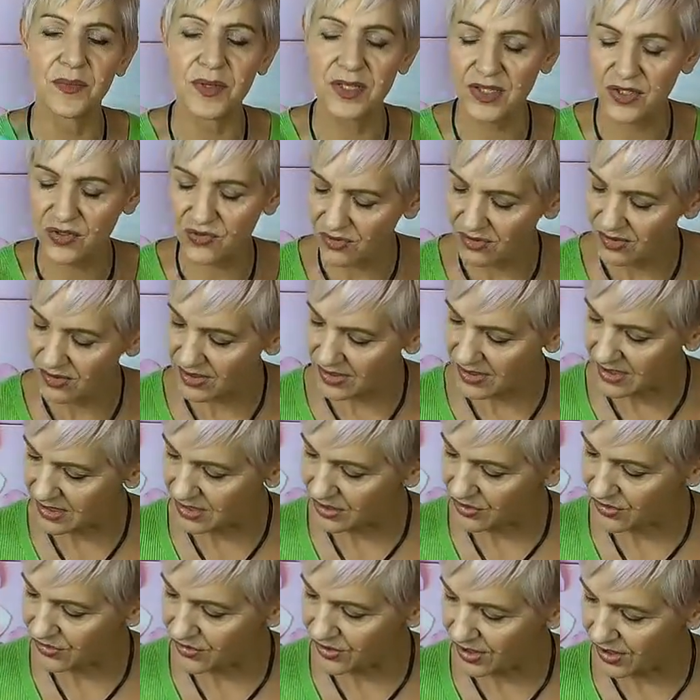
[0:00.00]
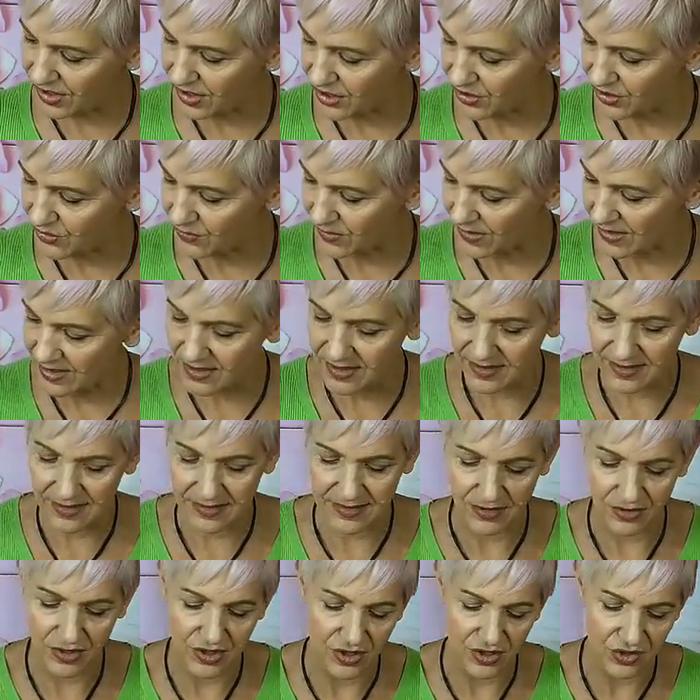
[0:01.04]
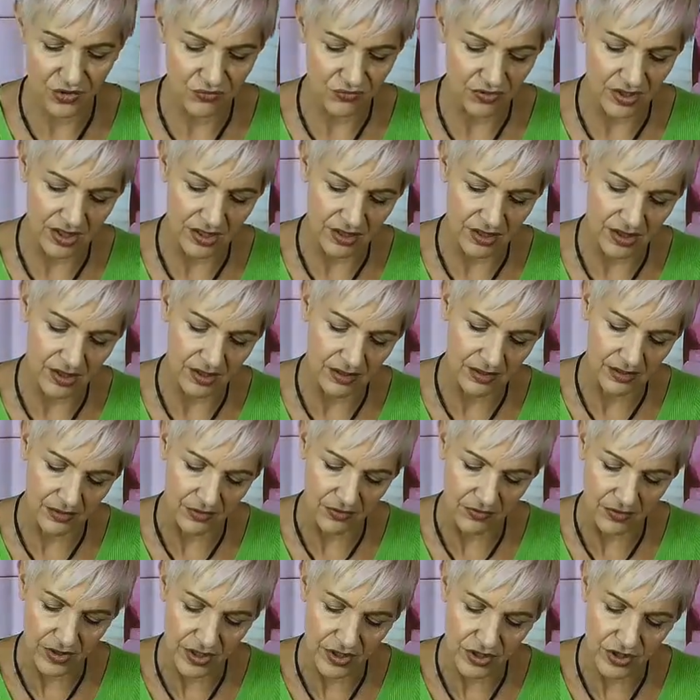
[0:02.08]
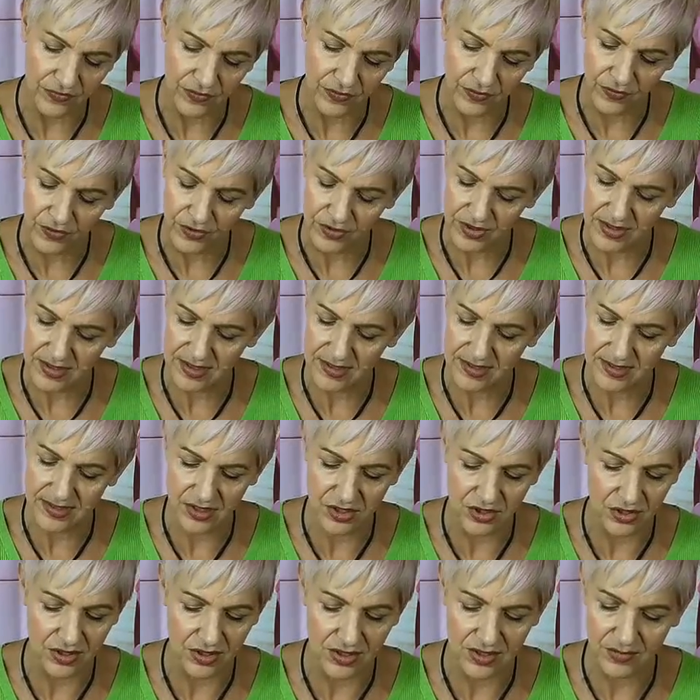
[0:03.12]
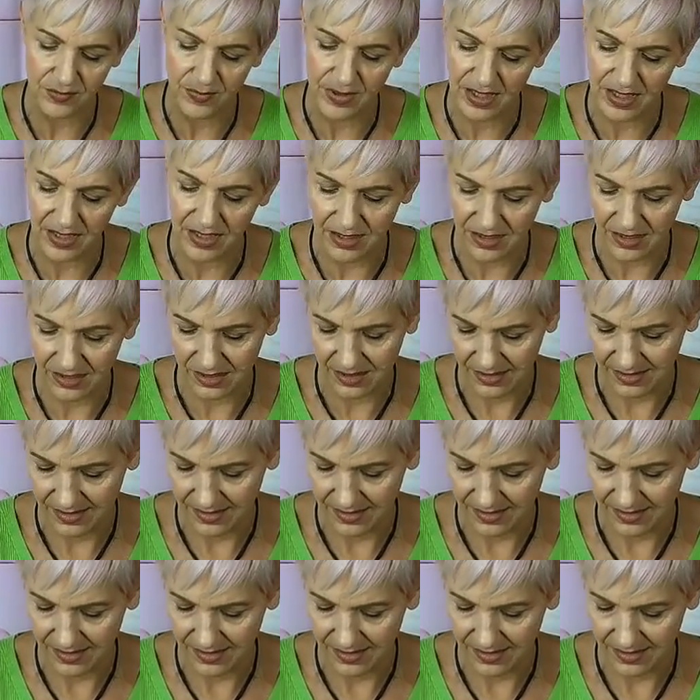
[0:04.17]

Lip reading: You're stronger than you think you are. So your strength, your courage, if you've got a decision to make.